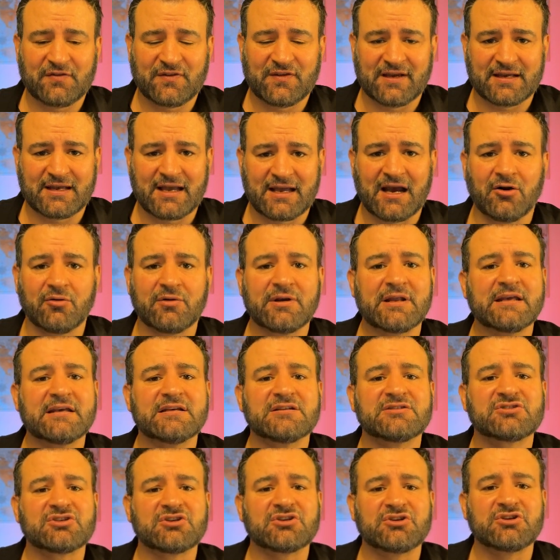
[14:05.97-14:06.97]
The account
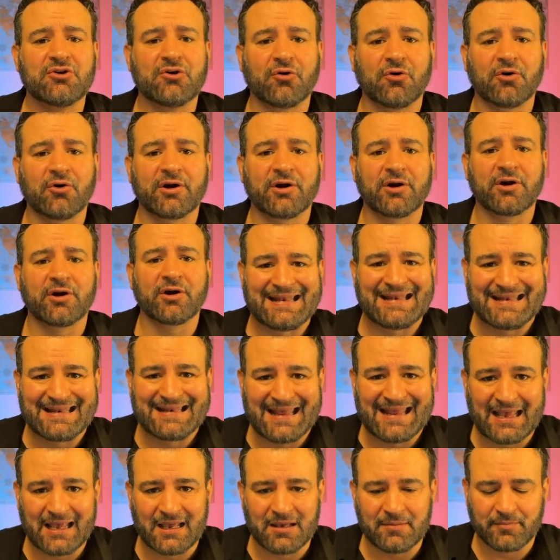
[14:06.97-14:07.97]
is your
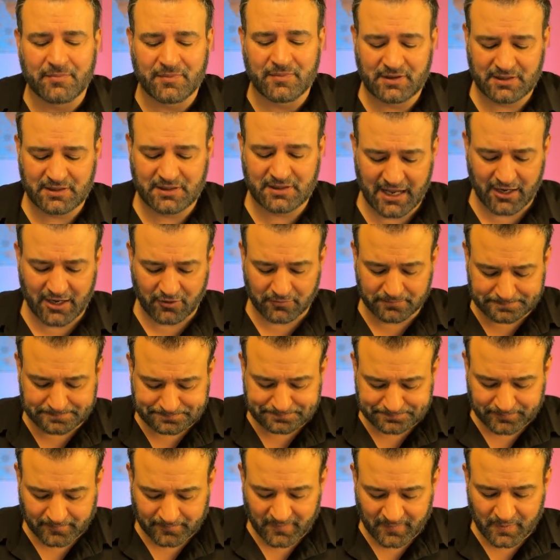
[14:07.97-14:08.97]
name. Now,
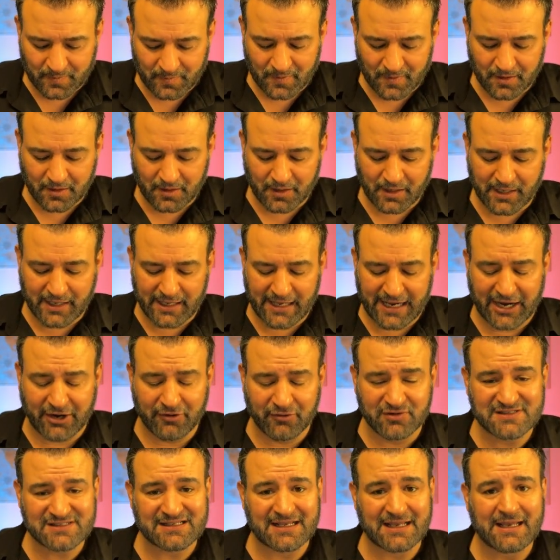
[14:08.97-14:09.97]
here
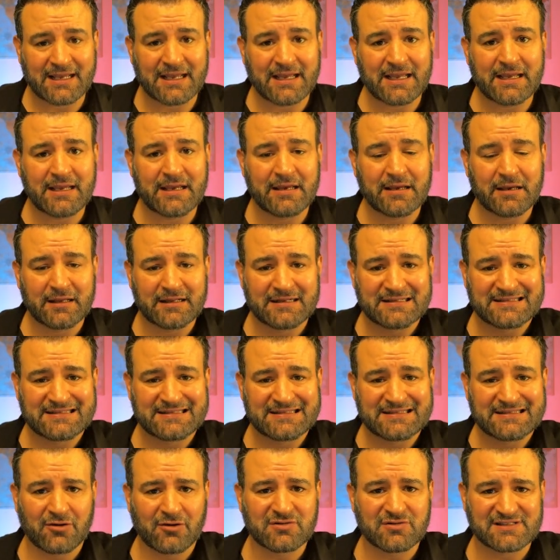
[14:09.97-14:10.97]
is a
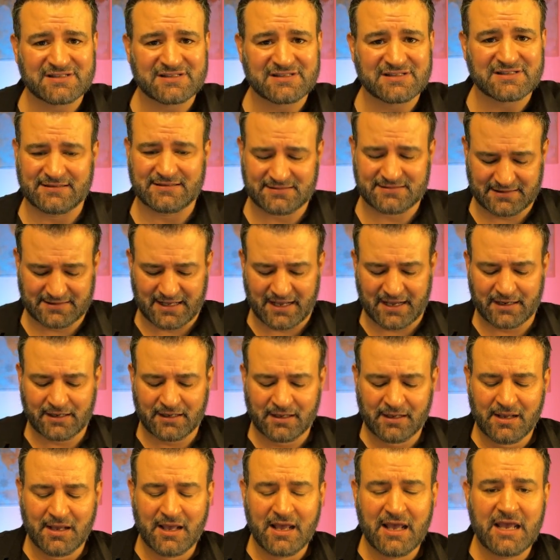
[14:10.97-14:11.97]
downside to that.
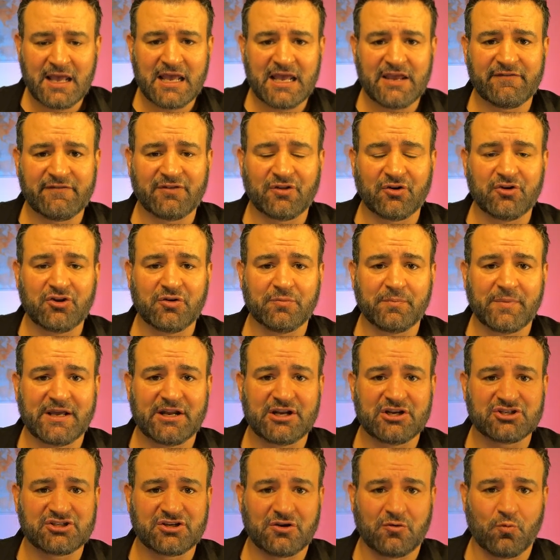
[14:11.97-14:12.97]
Even though you're
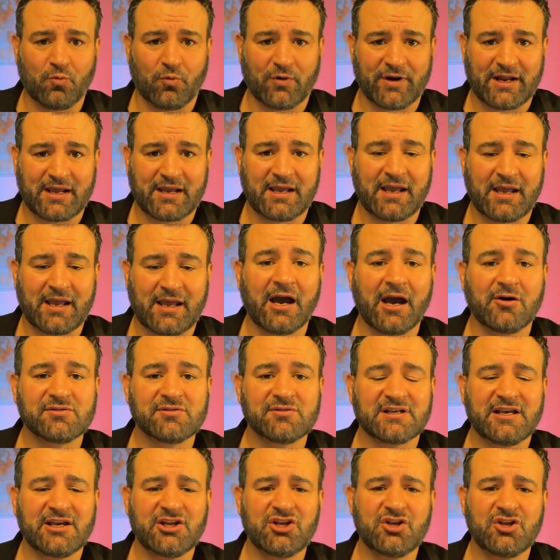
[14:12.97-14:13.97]
managing one account,
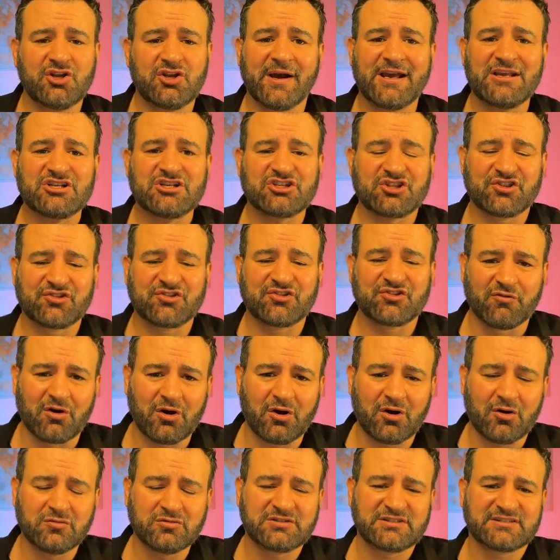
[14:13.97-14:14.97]
and you might
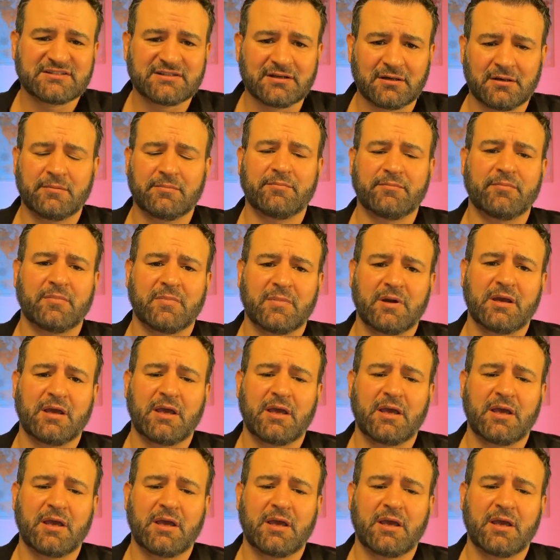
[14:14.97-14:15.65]
throw some